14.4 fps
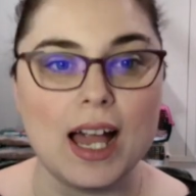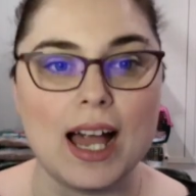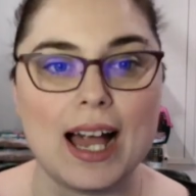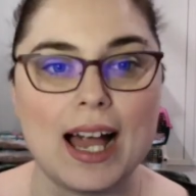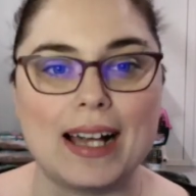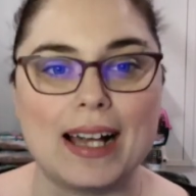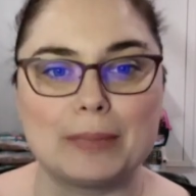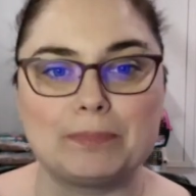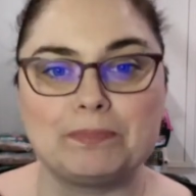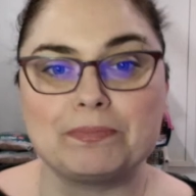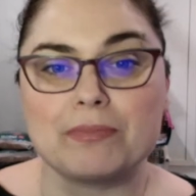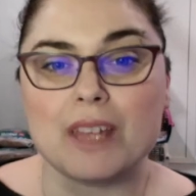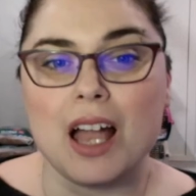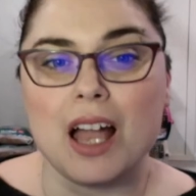
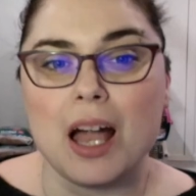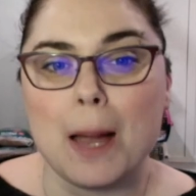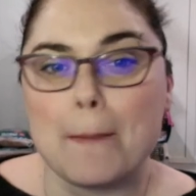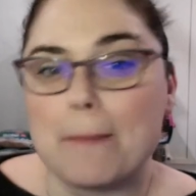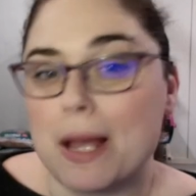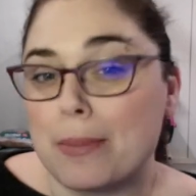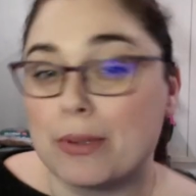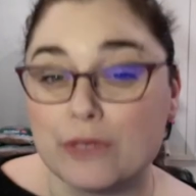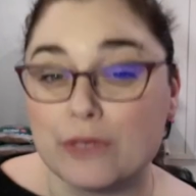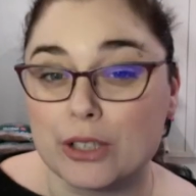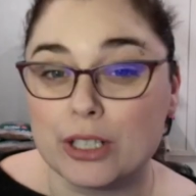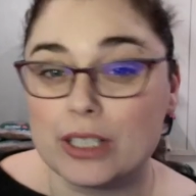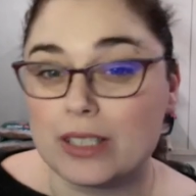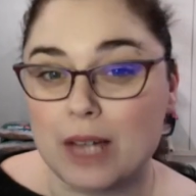My
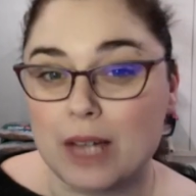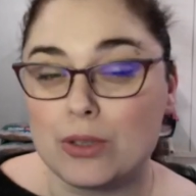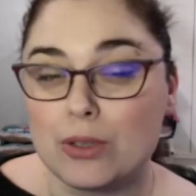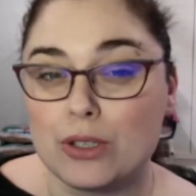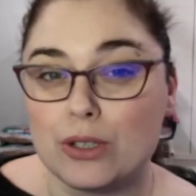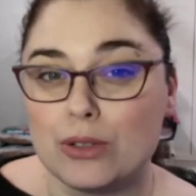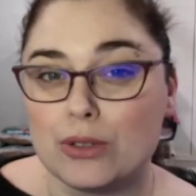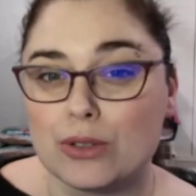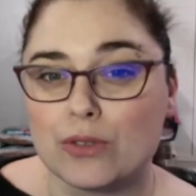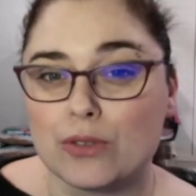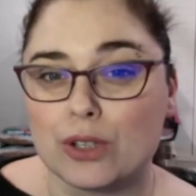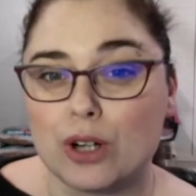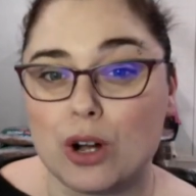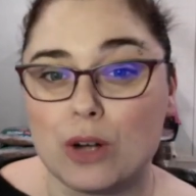Bravuras I will use
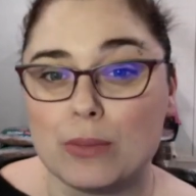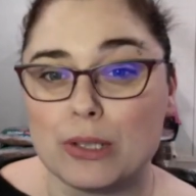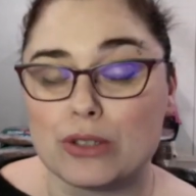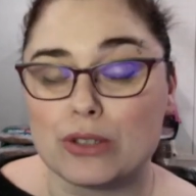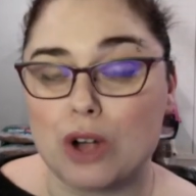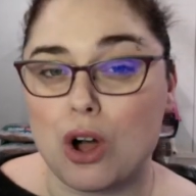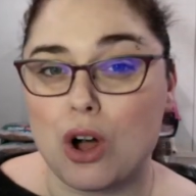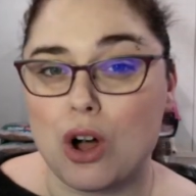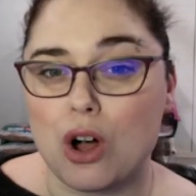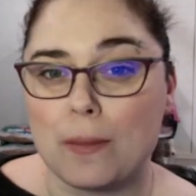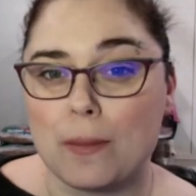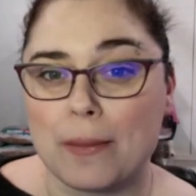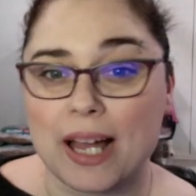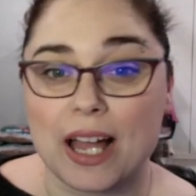for almost
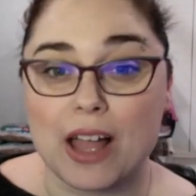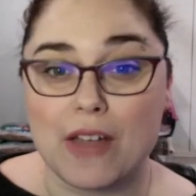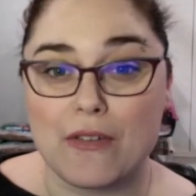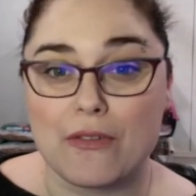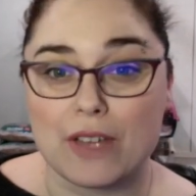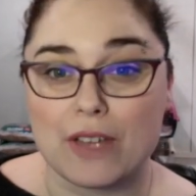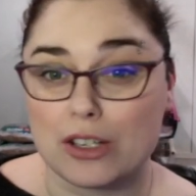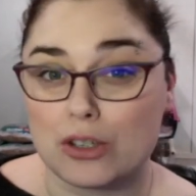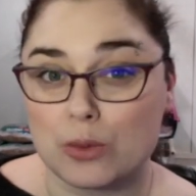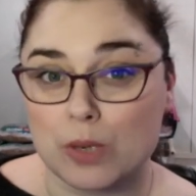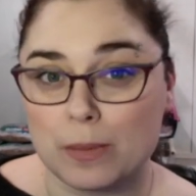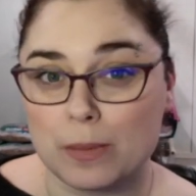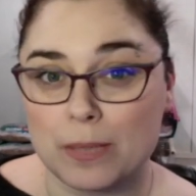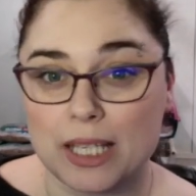all my finish
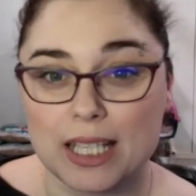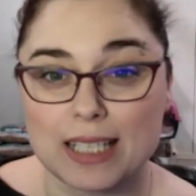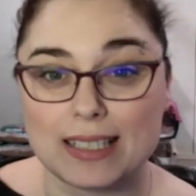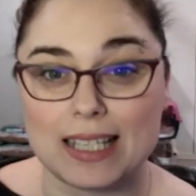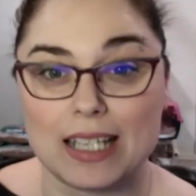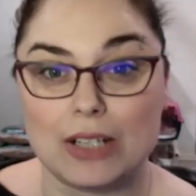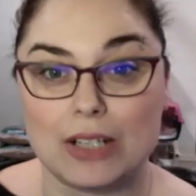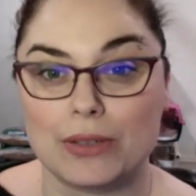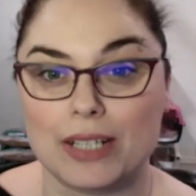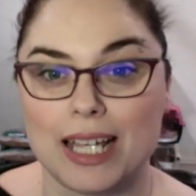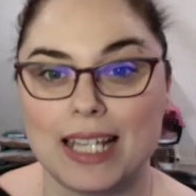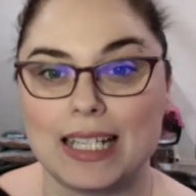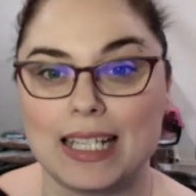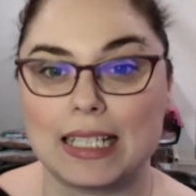work because they
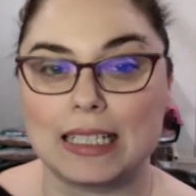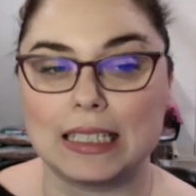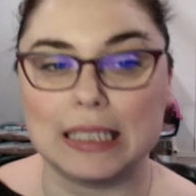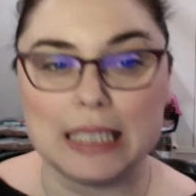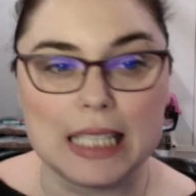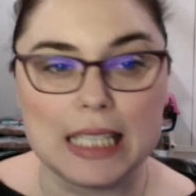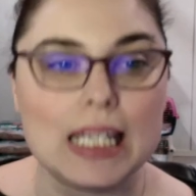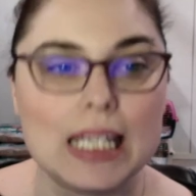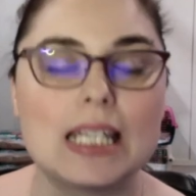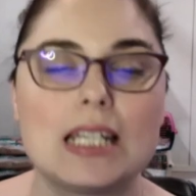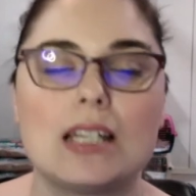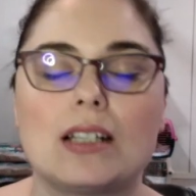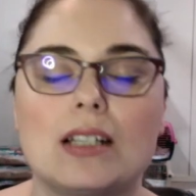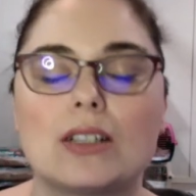create
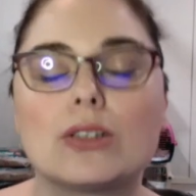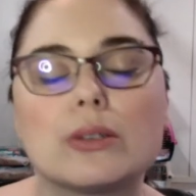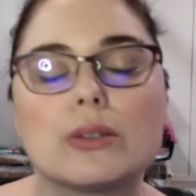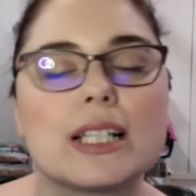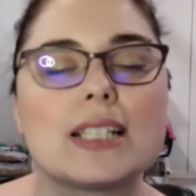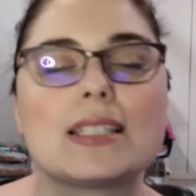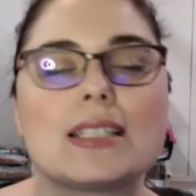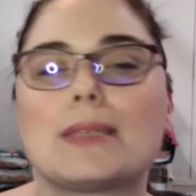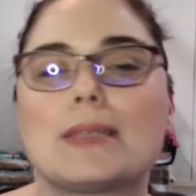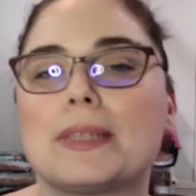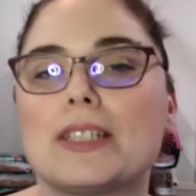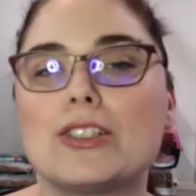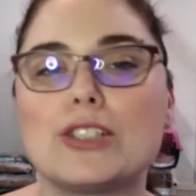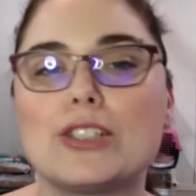clean, crisp
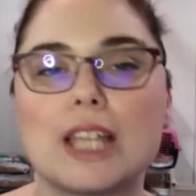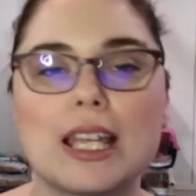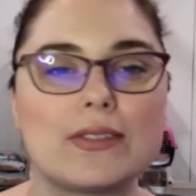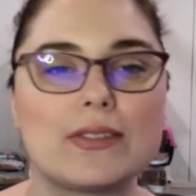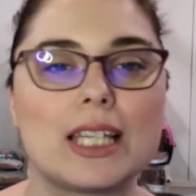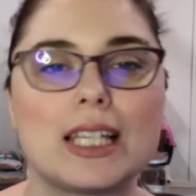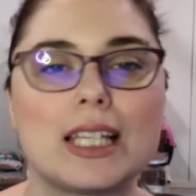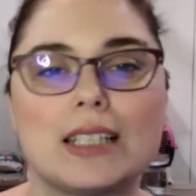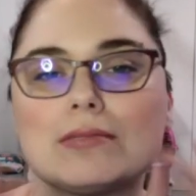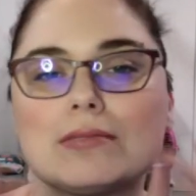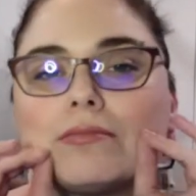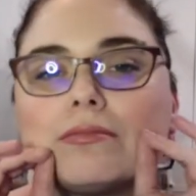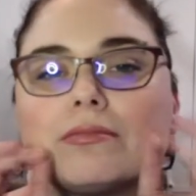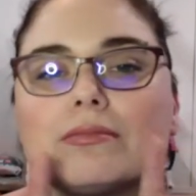shaving.
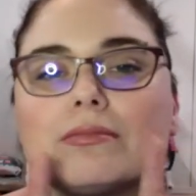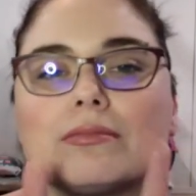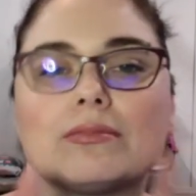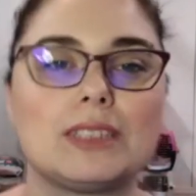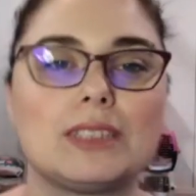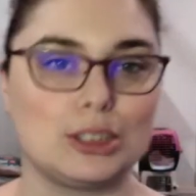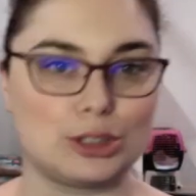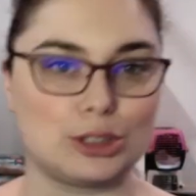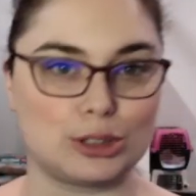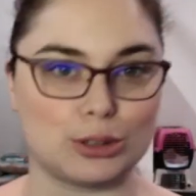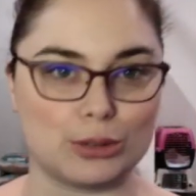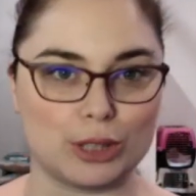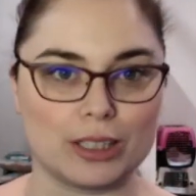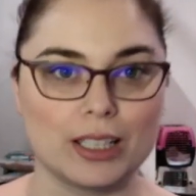It looks so
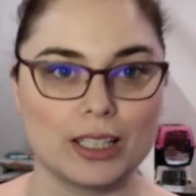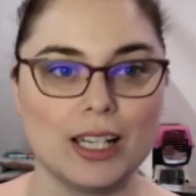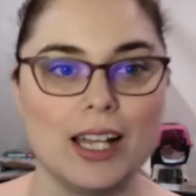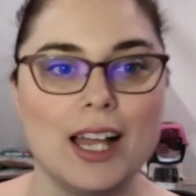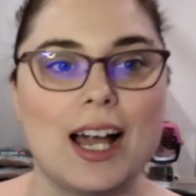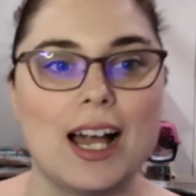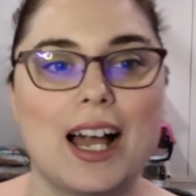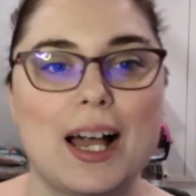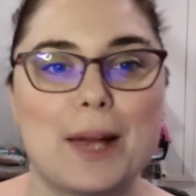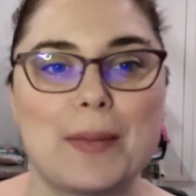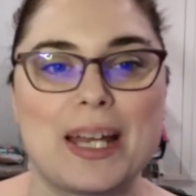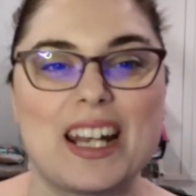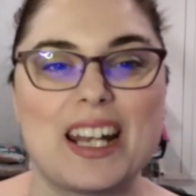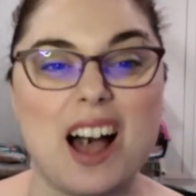good.
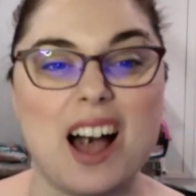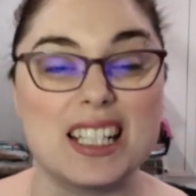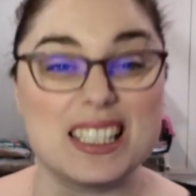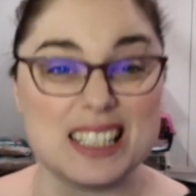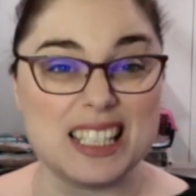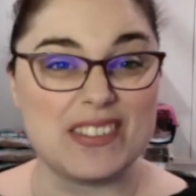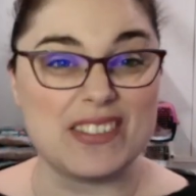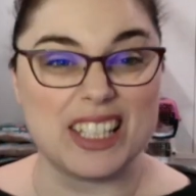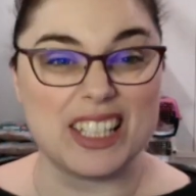And honestly, if the